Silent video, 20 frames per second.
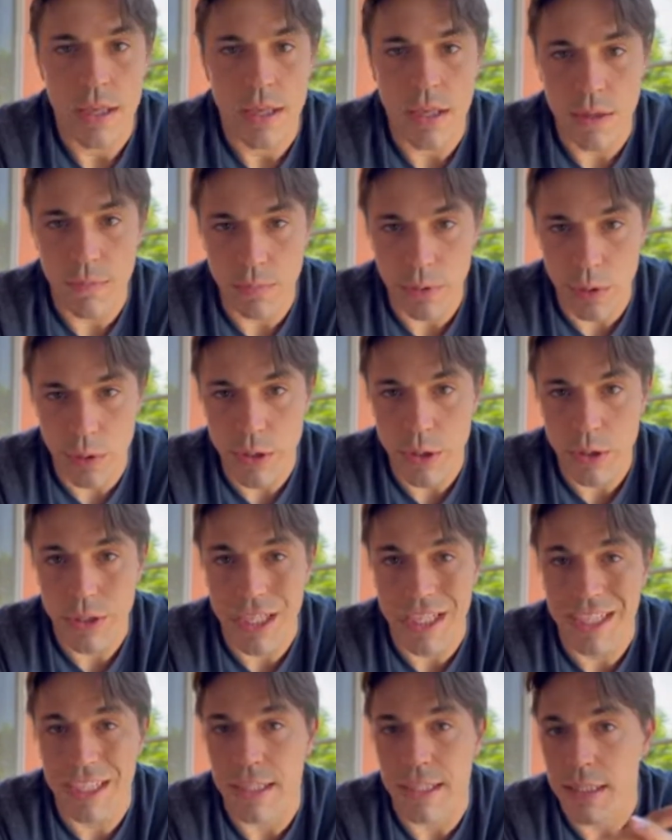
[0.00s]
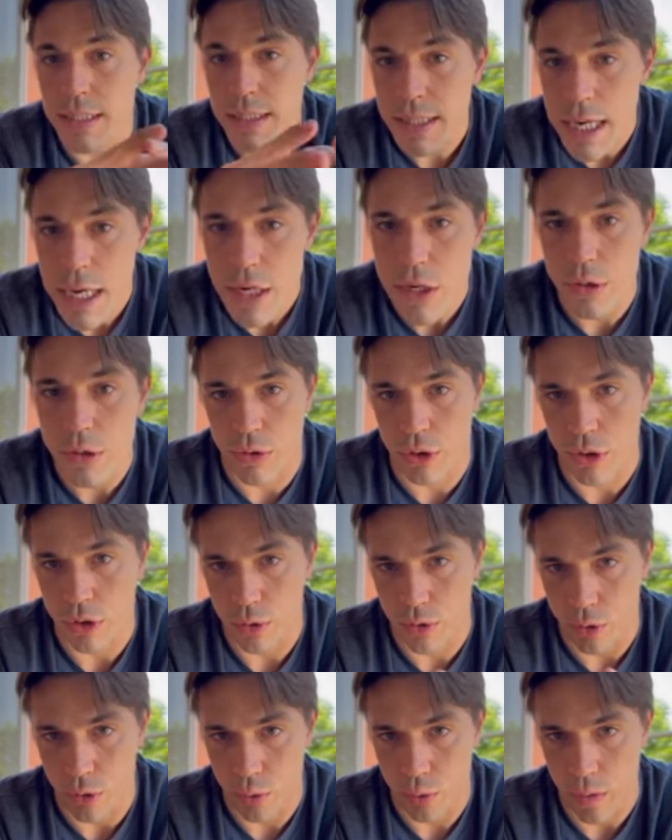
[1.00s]
the employer can continue to
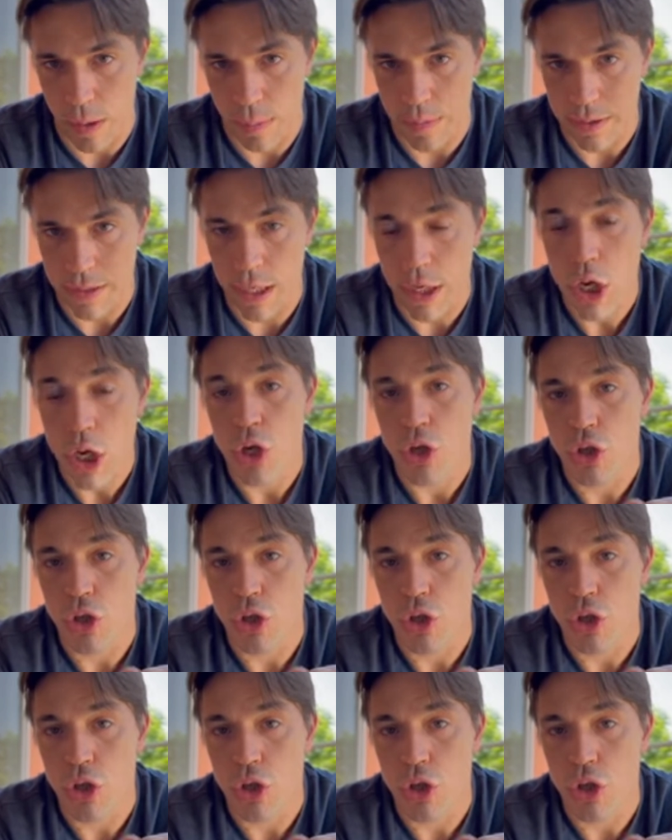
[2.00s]
use your replica